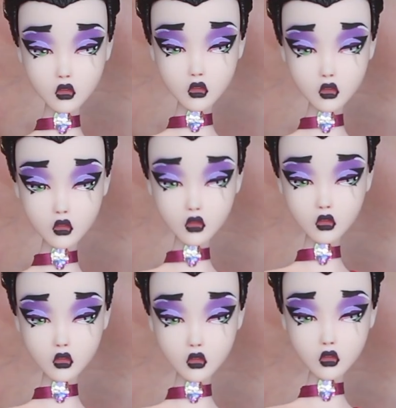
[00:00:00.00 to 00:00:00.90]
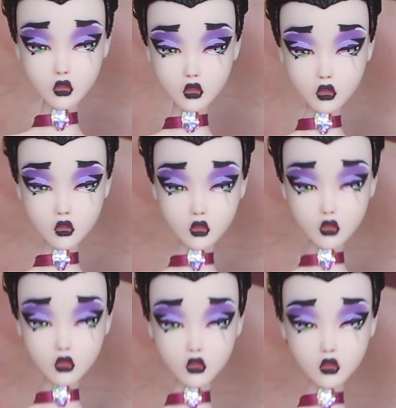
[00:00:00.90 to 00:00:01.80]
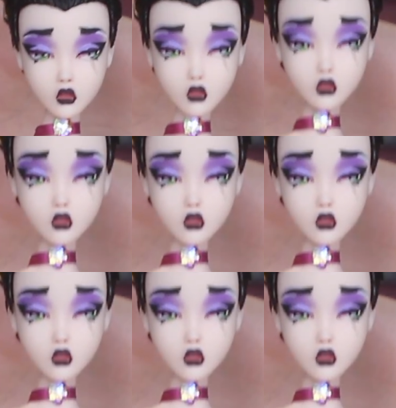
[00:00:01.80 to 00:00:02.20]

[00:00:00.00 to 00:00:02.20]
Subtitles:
So there she is, all dressed,